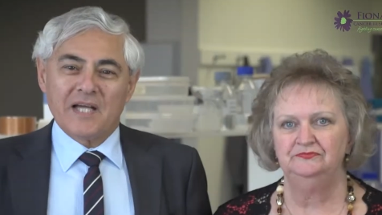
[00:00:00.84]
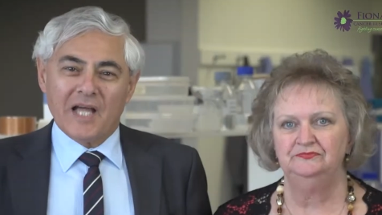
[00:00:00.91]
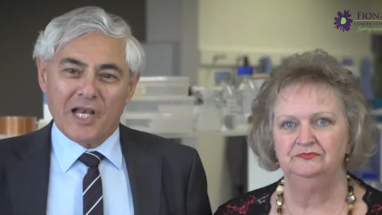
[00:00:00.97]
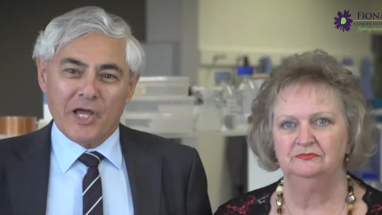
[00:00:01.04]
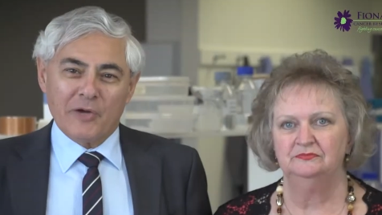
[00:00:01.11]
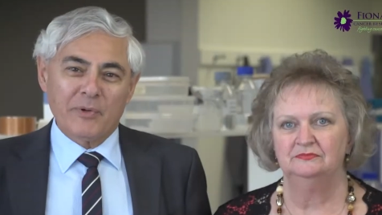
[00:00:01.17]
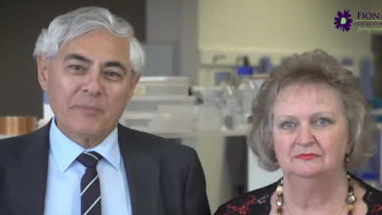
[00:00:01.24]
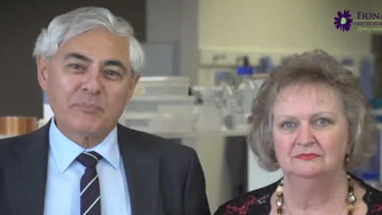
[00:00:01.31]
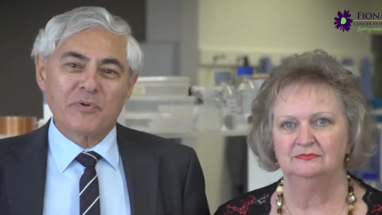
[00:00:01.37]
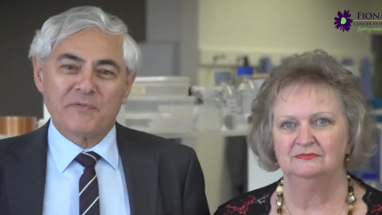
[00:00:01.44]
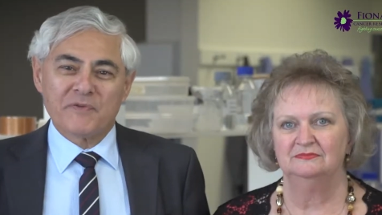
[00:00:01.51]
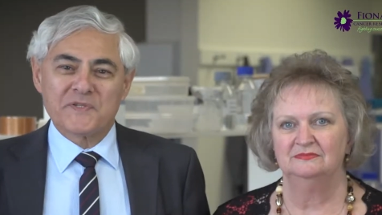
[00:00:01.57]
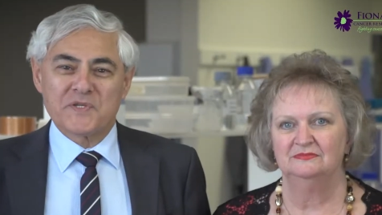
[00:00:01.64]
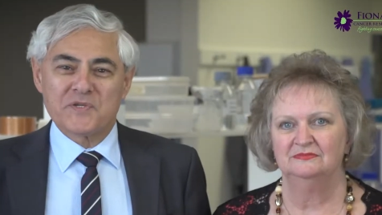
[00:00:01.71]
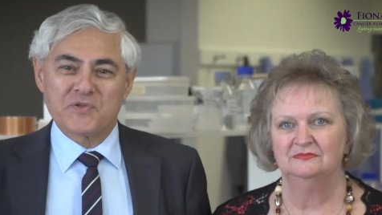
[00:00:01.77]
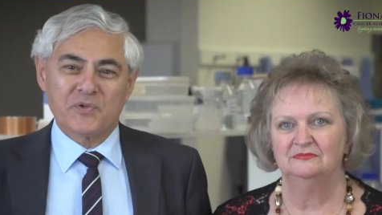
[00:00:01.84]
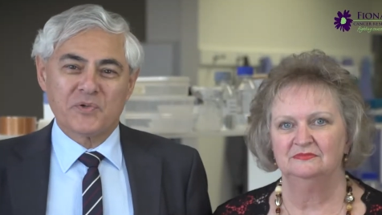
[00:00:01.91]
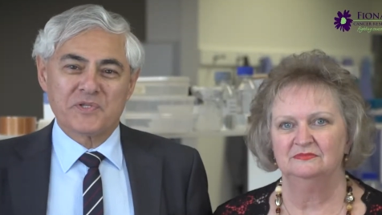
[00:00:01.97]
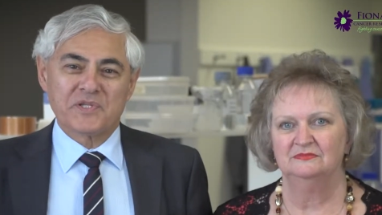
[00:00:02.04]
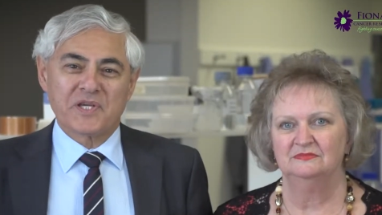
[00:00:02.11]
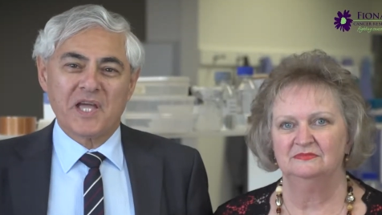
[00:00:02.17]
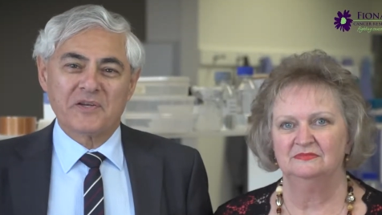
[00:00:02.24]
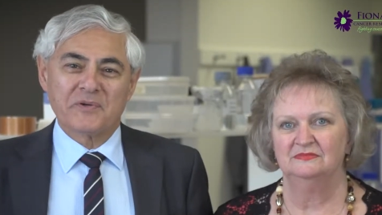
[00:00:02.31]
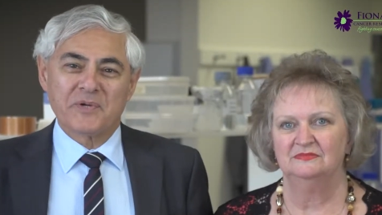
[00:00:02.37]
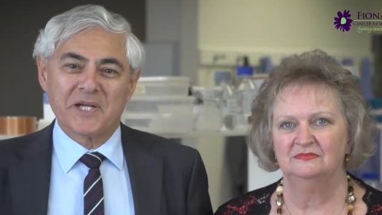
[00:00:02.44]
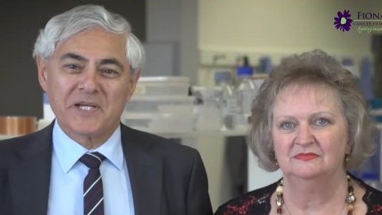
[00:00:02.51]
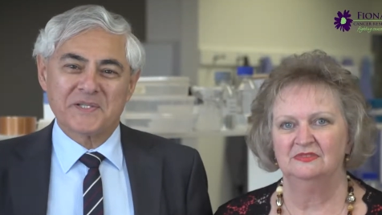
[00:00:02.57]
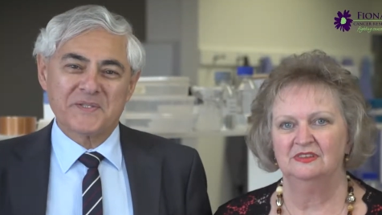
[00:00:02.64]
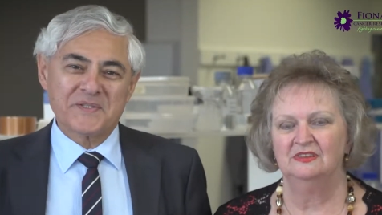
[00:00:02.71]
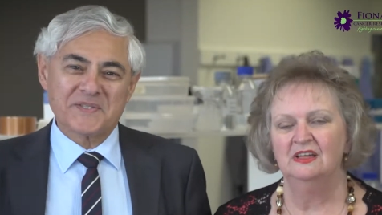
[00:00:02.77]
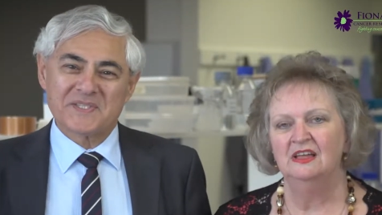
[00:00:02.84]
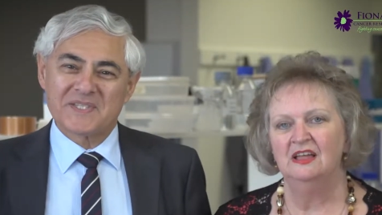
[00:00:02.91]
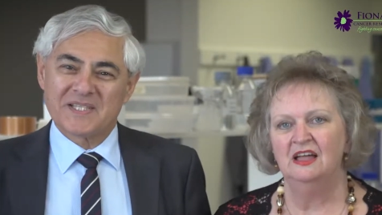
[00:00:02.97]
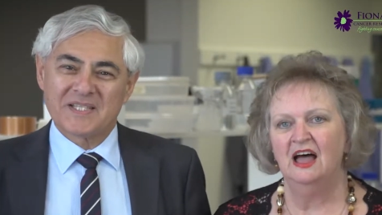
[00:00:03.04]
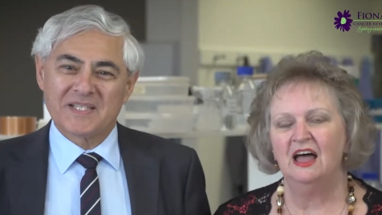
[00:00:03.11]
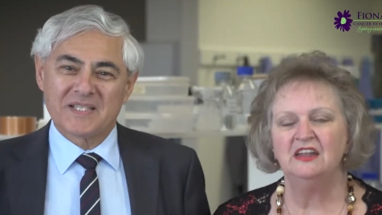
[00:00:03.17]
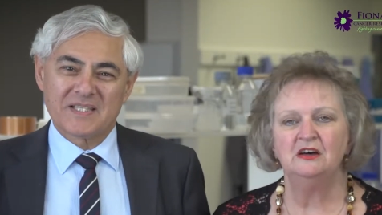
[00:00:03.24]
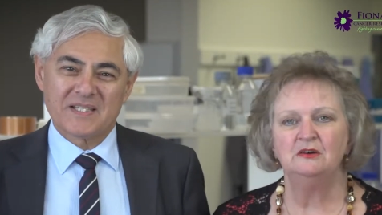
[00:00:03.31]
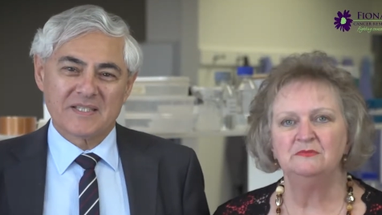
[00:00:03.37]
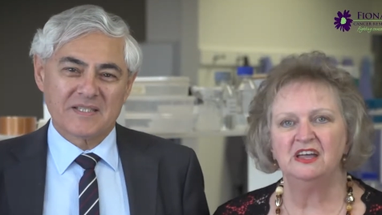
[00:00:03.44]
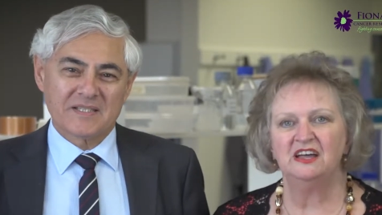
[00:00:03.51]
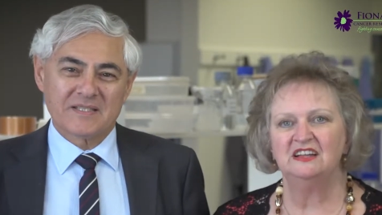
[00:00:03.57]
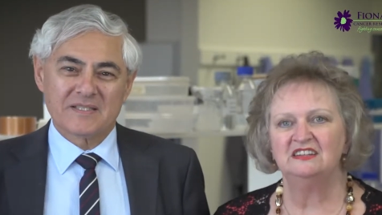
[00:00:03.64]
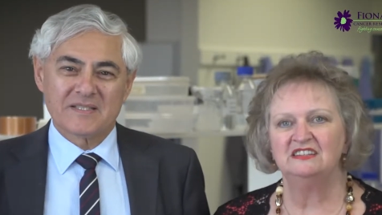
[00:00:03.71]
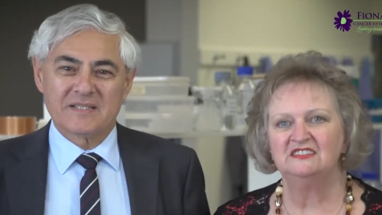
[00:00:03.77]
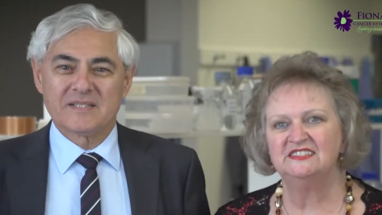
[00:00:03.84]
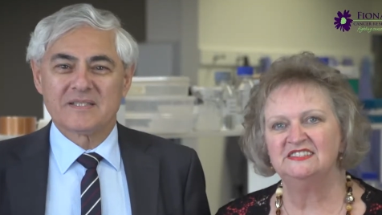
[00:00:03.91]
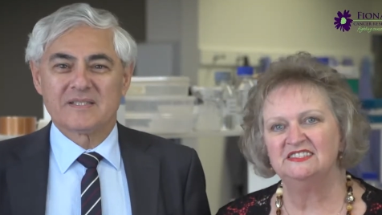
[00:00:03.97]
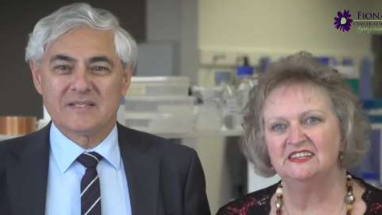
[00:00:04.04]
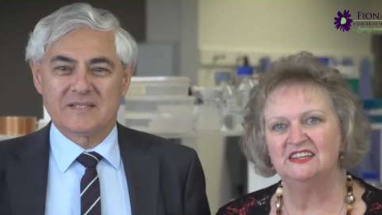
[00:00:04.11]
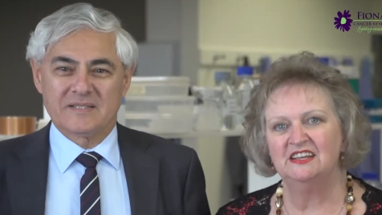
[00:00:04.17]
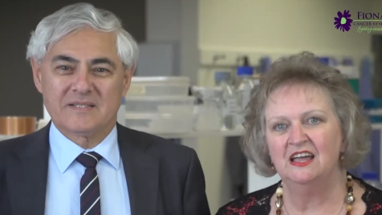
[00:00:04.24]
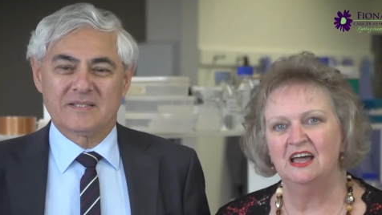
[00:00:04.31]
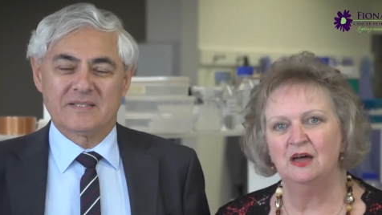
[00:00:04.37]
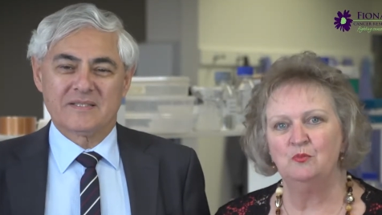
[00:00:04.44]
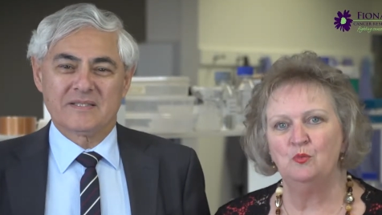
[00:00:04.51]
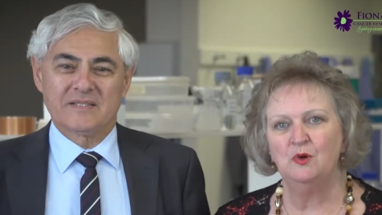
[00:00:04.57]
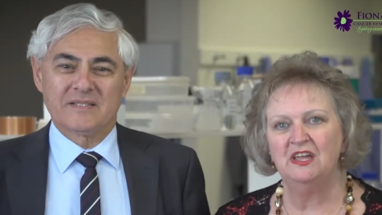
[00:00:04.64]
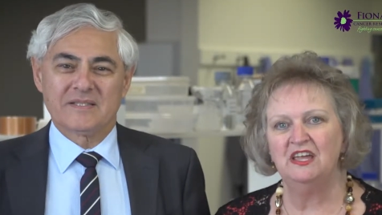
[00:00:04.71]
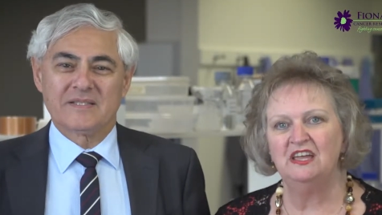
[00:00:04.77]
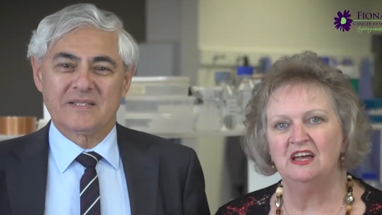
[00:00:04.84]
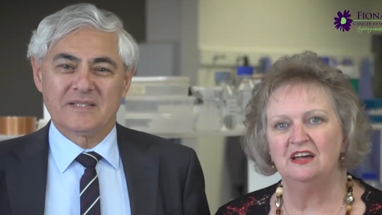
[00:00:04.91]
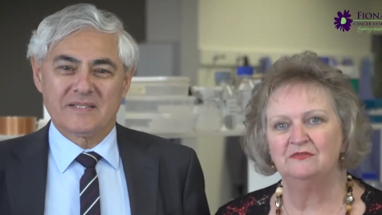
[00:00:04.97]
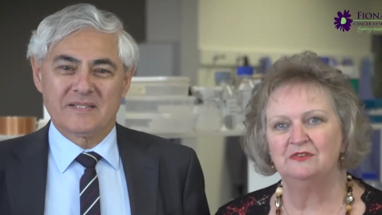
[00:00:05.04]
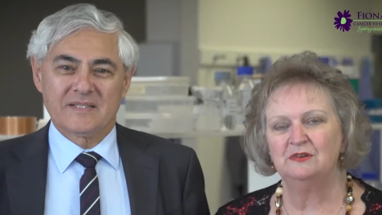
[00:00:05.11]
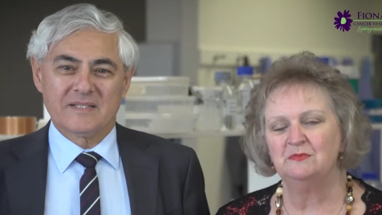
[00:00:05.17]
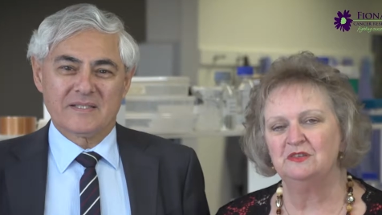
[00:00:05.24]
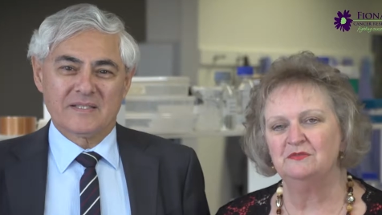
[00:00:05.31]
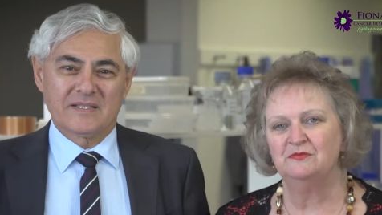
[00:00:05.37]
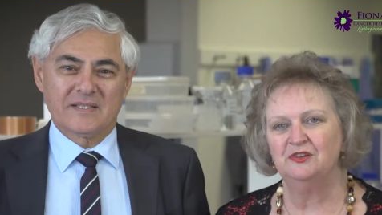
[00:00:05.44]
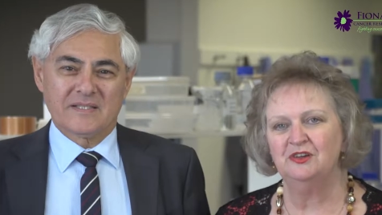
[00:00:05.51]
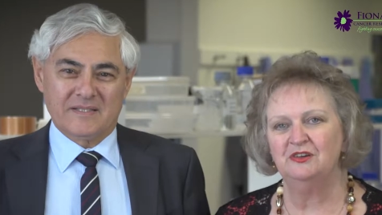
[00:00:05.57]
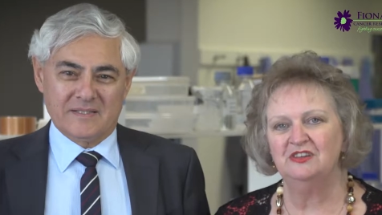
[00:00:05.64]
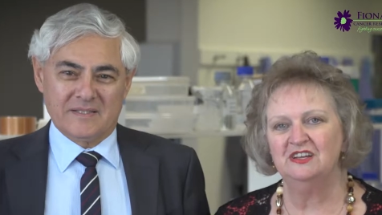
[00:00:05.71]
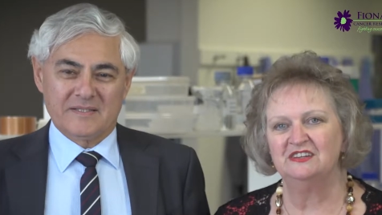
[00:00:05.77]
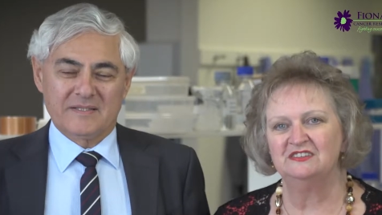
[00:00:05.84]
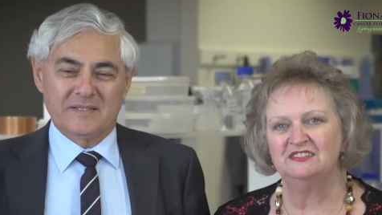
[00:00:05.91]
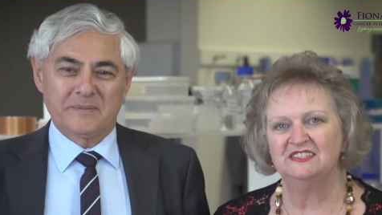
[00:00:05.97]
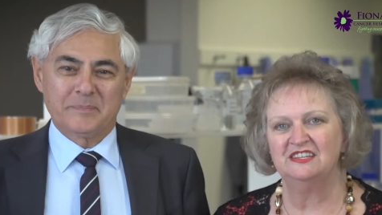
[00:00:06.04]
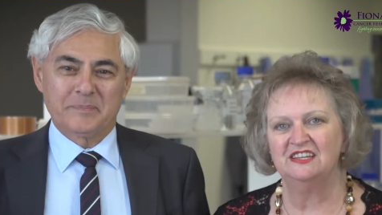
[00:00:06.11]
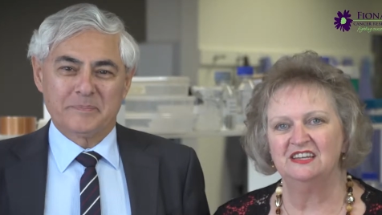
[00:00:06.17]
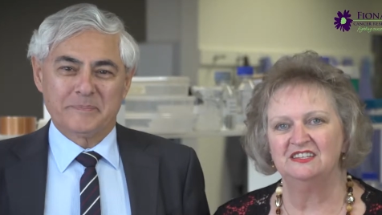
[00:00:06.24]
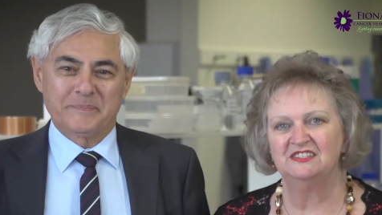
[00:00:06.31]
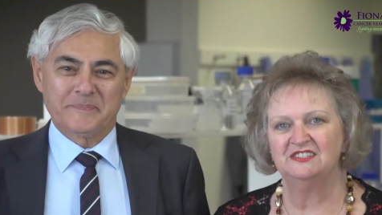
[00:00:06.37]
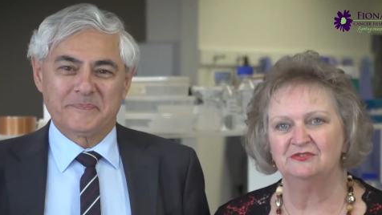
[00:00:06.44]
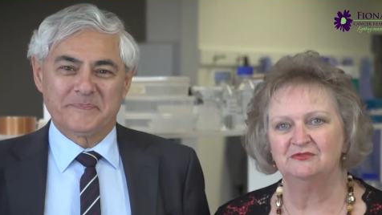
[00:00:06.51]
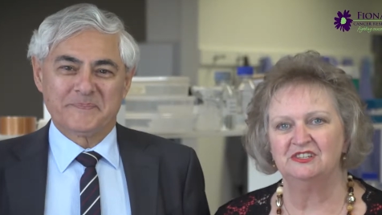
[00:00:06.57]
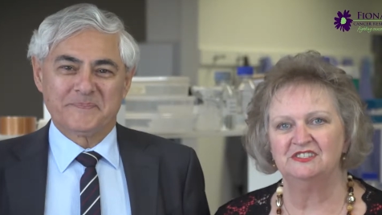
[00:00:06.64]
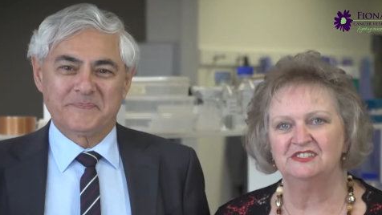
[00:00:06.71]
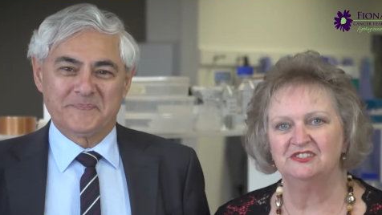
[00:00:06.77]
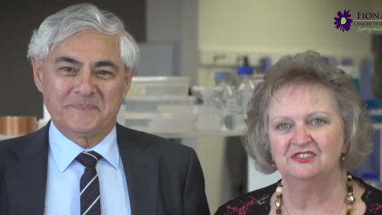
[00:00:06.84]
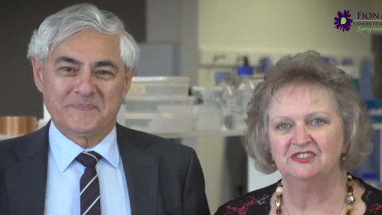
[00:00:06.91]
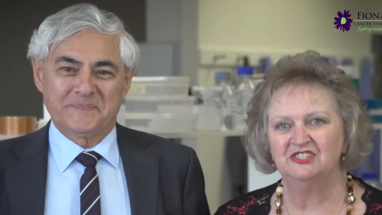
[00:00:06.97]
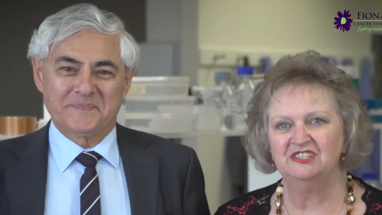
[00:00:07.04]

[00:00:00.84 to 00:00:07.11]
Speaker 1: Hello, I'm Professor George Kannourakis.
Speaker 2: And I'm Gail Elsey, and we are from the Fiona Elsey Cancer Research